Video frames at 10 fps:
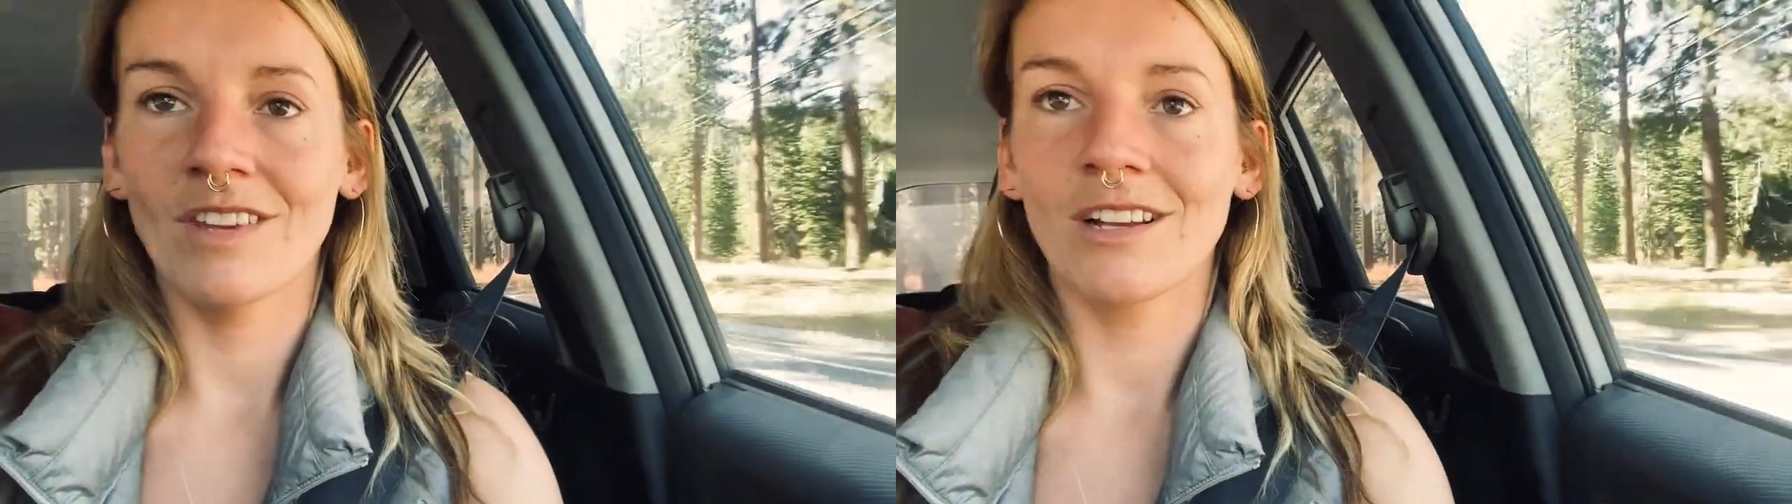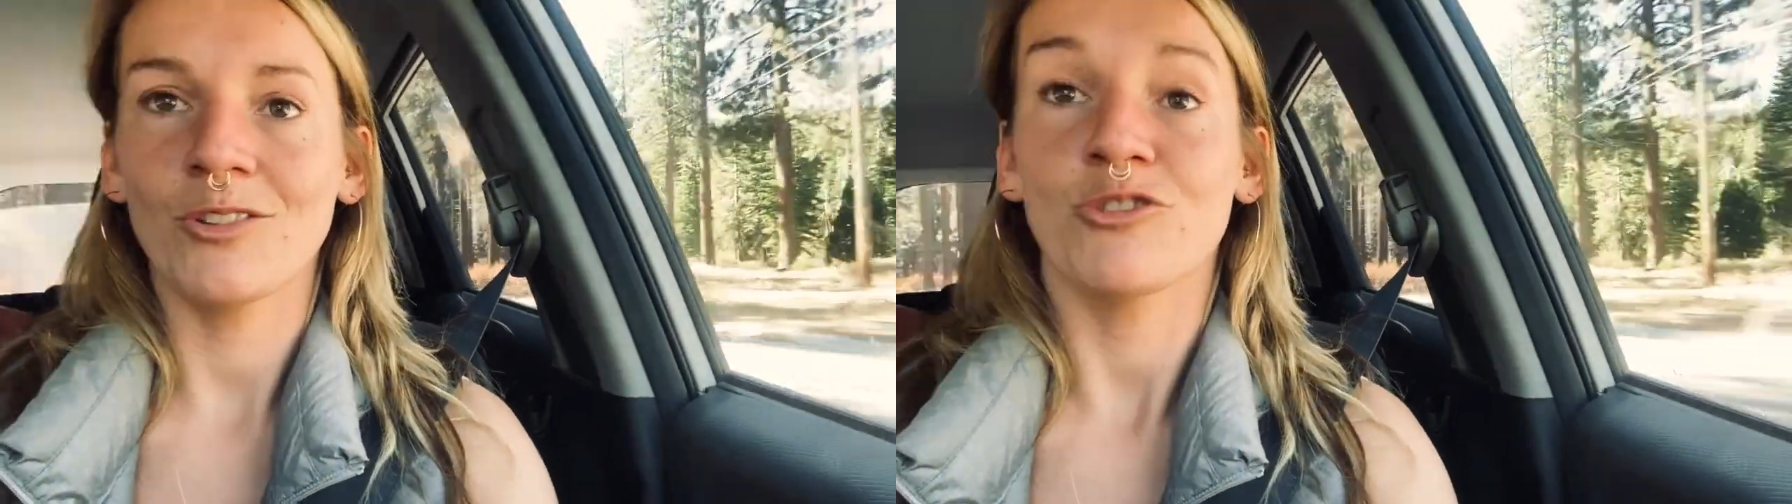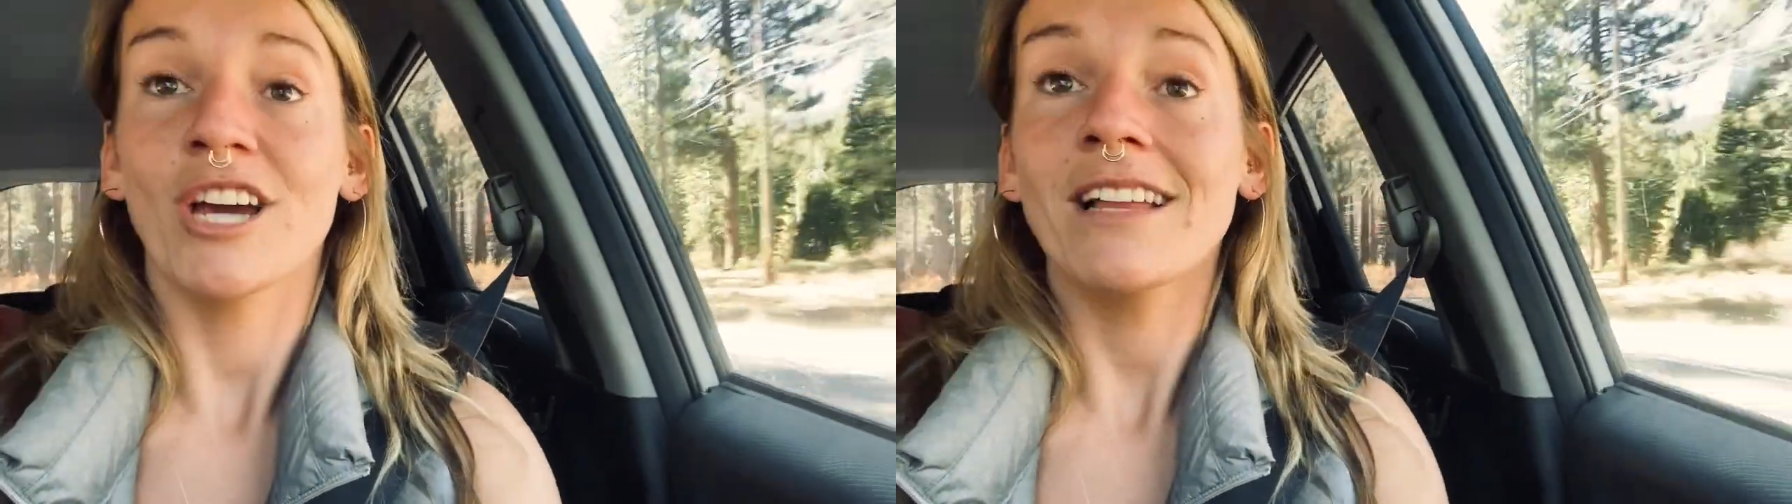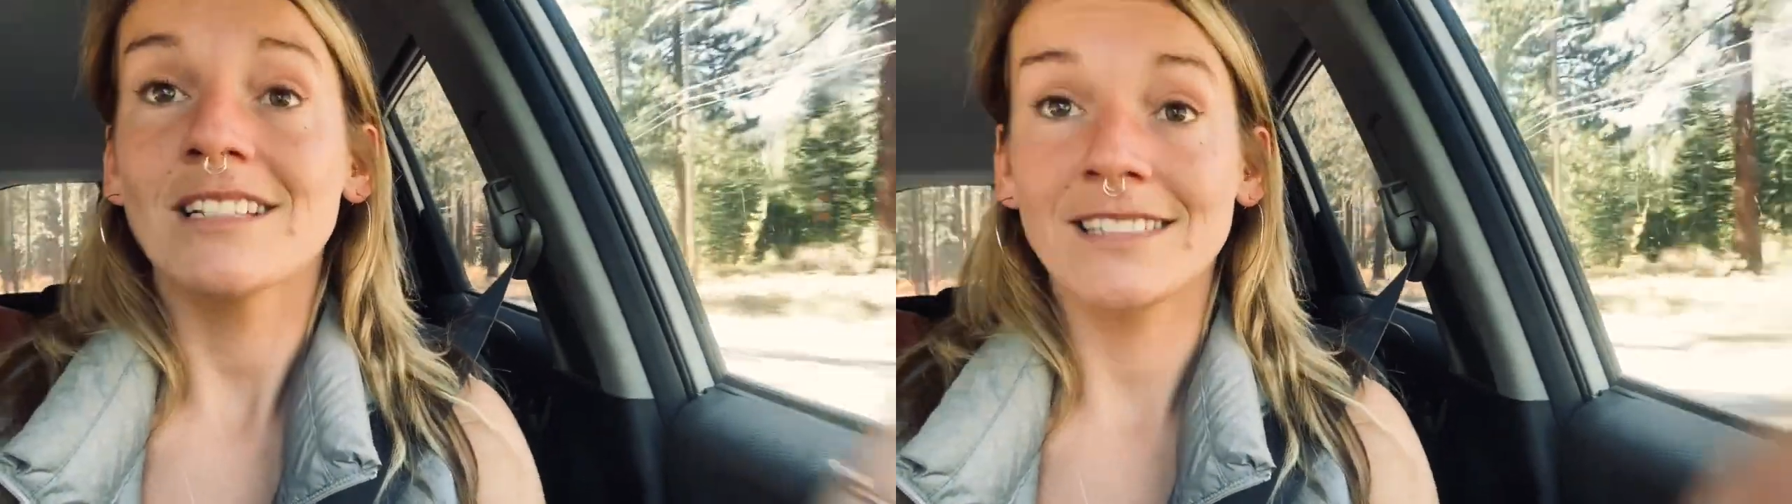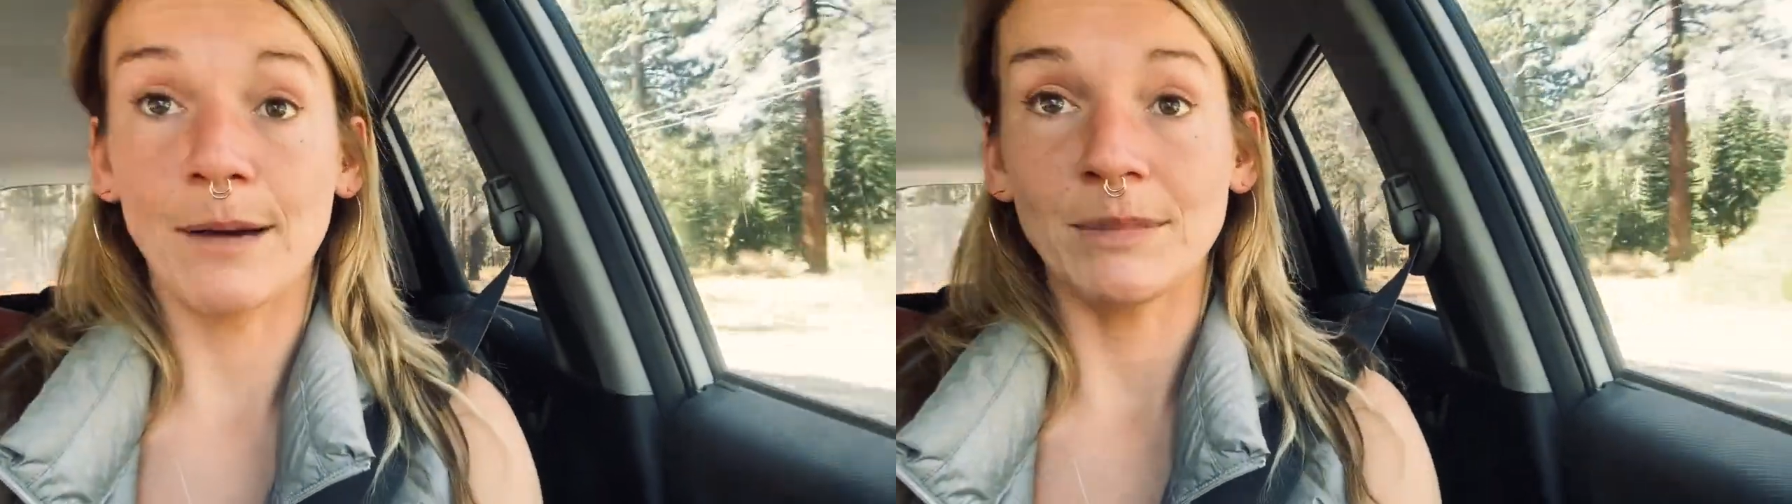So check
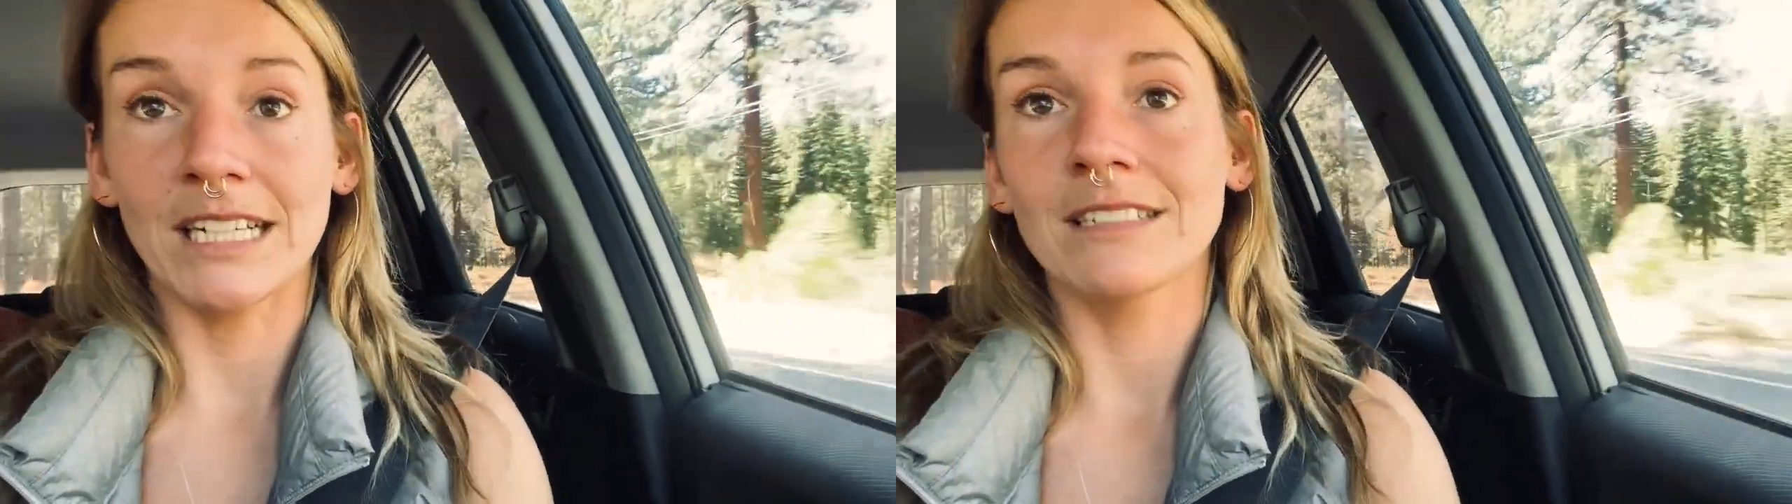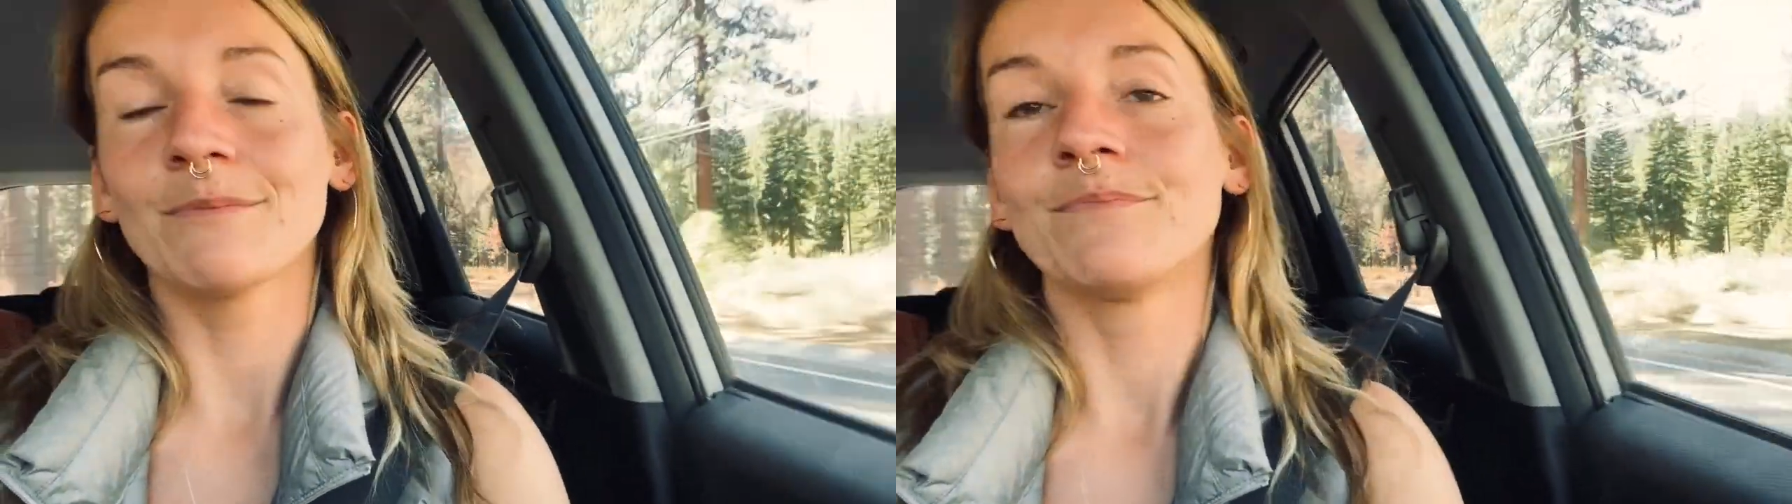the skeptic.